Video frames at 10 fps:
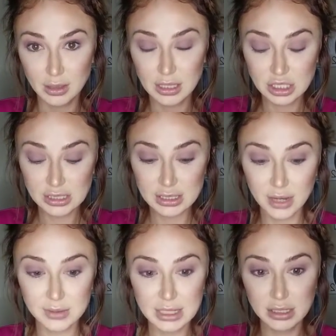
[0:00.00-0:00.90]
let's just say
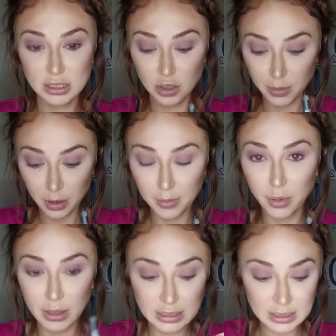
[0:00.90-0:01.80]
it was like super
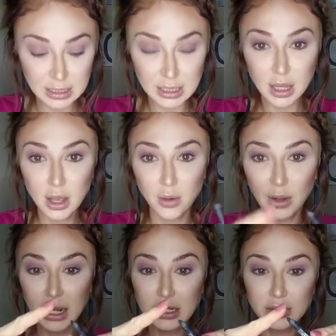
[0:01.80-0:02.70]
pointy.
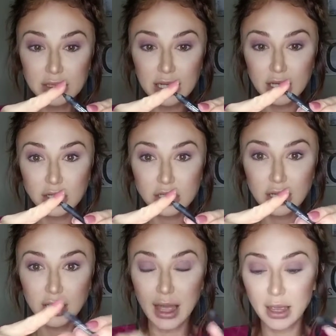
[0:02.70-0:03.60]
What I do is I
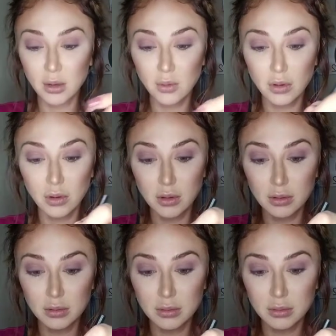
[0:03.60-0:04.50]
usually
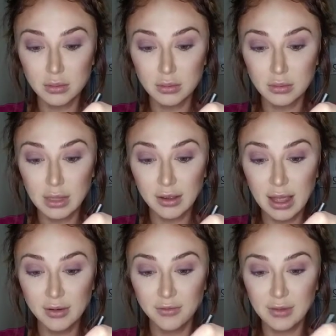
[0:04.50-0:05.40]
will like
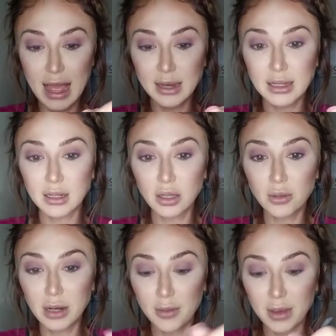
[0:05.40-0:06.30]
kind of flatten it a
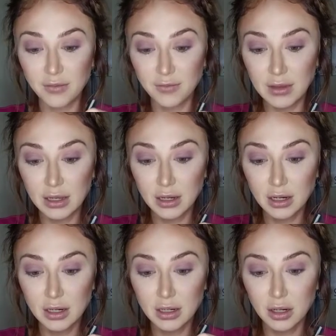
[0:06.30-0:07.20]
little bit on my
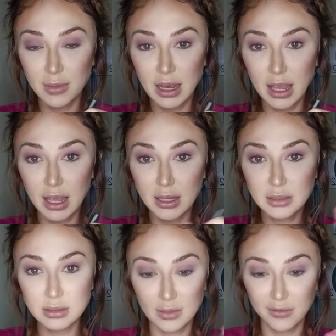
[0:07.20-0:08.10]
finger or my
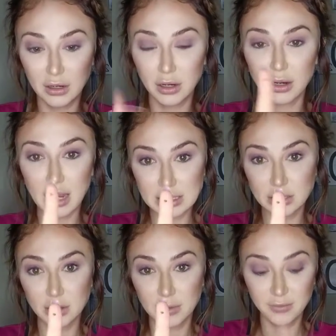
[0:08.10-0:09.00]
hand. I
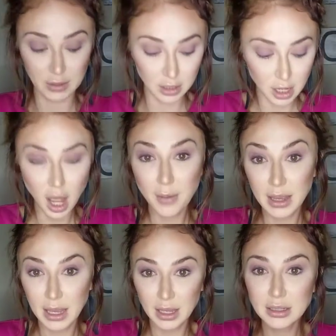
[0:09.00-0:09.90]
did do it on my finger. On my
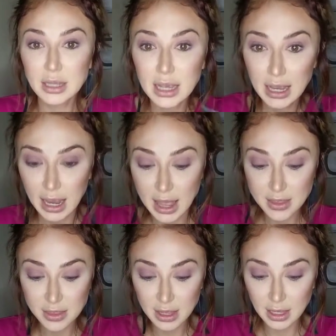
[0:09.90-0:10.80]
hand.
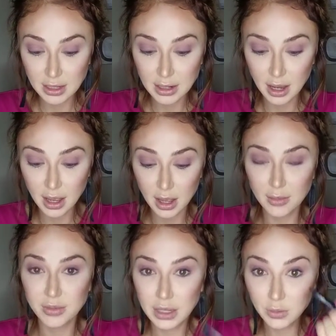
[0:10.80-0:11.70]
And then
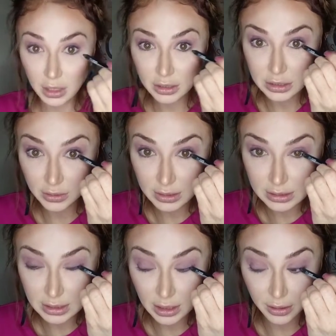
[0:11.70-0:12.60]
what I'll do
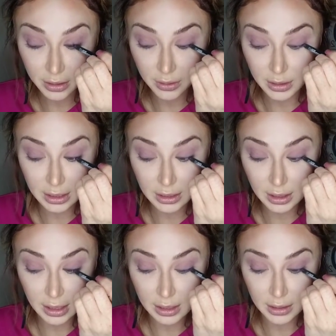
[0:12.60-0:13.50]
is then I'll go
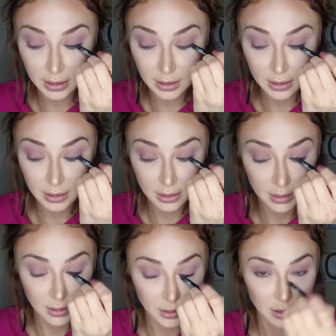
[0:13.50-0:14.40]
in and
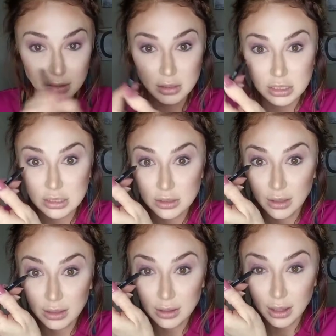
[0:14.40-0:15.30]
just do
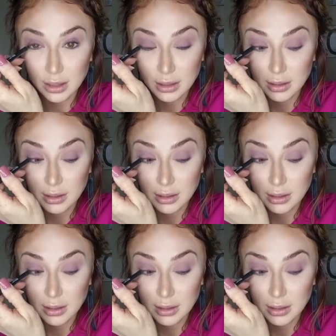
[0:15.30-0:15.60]
like that.